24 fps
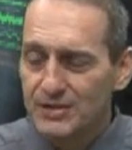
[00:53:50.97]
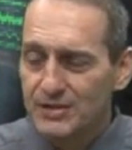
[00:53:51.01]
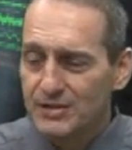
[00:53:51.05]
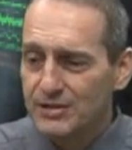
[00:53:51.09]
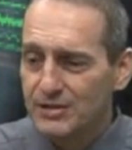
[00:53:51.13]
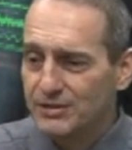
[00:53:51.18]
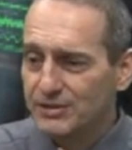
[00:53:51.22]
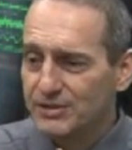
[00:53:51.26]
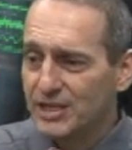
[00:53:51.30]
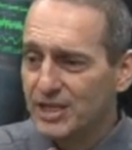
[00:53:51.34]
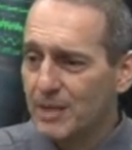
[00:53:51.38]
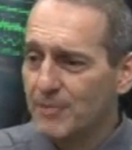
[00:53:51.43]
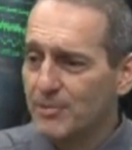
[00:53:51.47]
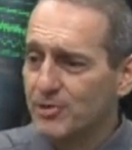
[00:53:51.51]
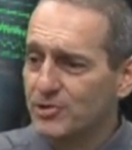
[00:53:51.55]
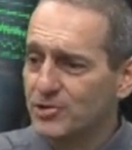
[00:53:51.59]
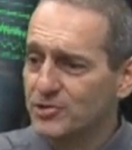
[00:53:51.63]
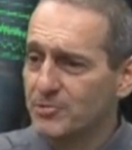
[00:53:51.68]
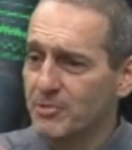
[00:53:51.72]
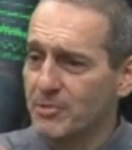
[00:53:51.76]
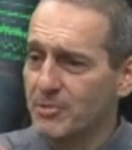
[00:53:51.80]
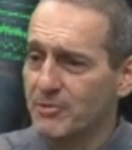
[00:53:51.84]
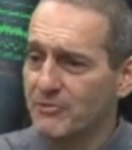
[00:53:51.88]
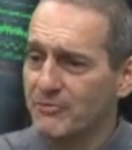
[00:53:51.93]
chemicals
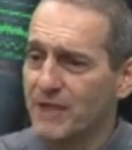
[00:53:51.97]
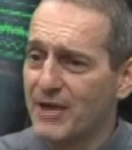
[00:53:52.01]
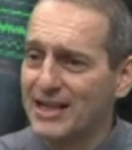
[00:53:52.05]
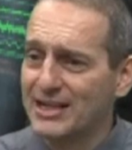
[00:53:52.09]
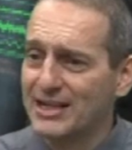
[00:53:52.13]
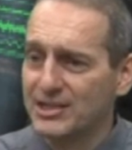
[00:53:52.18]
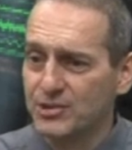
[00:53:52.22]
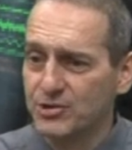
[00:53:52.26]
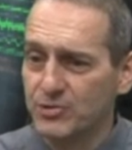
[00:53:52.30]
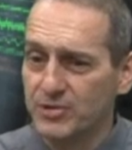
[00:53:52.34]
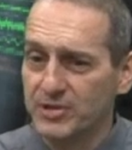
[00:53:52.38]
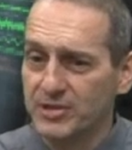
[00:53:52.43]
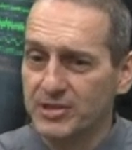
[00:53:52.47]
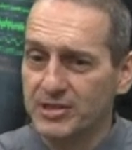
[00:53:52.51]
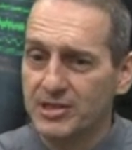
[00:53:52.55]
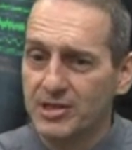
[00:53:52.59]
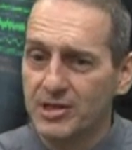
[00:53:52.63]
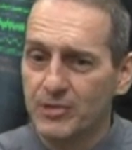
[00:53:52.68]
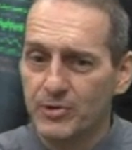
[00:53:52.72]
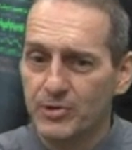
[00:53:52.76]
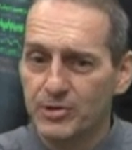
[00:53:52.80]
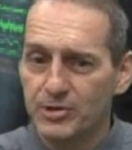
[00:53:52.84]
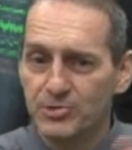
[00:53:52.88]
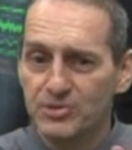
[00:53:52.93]
from a factory,
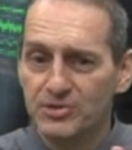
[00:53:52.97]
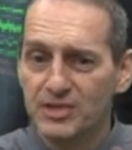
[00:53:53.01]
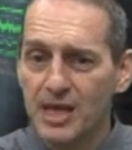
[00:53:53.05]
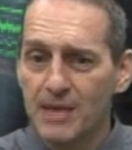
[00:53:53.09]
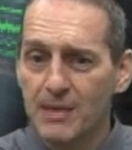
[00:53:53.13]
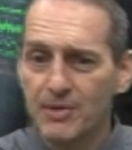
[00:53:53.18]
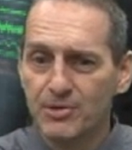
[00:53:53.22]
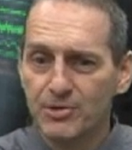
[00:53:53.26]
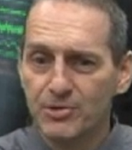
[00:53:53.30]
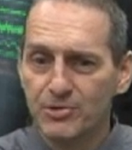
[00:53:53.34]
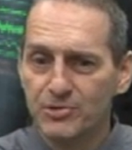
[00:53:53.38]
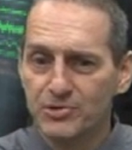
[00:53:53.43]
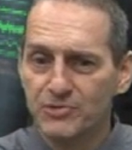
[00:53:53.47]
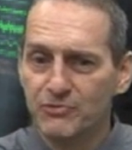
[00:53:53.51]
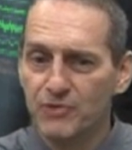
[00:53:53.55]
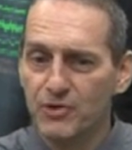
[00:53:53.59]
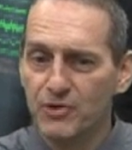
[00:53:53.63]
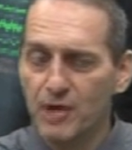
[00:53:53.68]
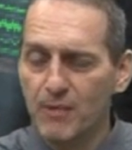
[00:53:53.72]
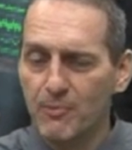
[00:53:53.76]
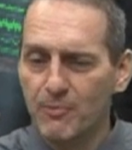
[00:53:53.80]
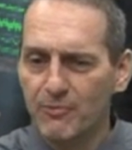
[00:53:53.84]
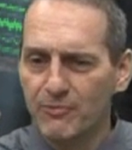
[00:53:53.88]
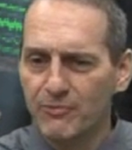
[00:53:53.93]
we use chemicals
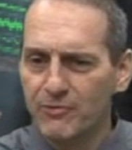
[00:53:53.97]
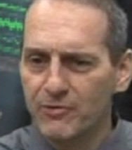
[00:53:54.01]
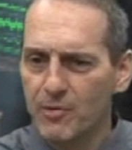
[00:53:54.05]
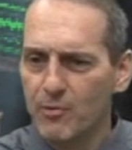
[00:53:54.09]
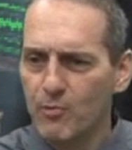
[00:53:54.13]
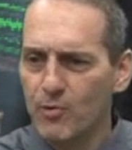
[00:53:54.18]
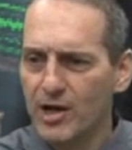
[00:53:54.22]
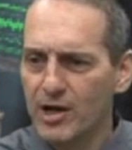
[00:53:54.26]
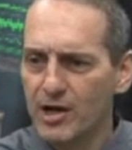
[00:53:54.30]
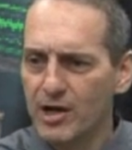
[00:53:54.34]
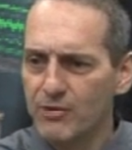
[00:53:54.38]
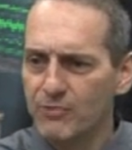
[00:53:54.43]
from where?